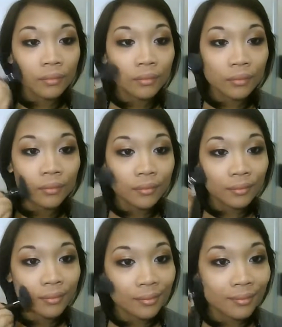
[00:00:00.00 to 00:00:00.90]

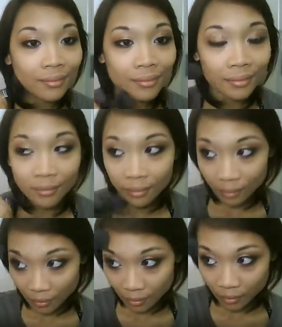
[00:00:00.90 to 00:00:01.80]

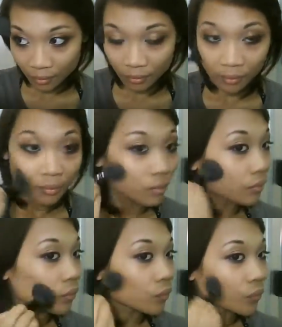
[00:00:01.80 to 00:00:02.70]

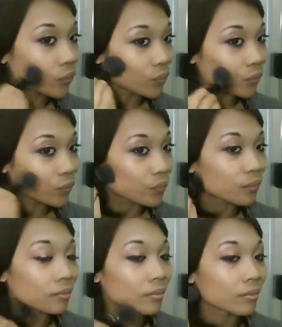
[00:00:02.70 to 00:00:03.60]

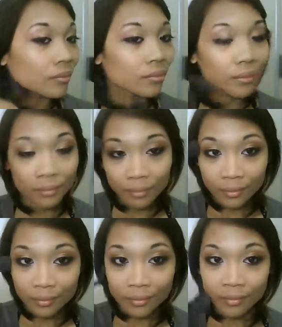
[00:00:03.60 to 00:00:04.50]

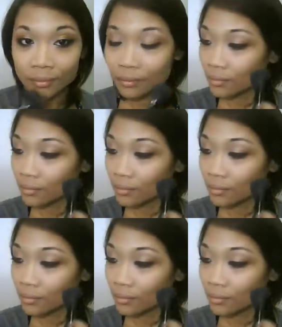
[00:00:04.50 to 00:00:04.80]
Nobody speaks.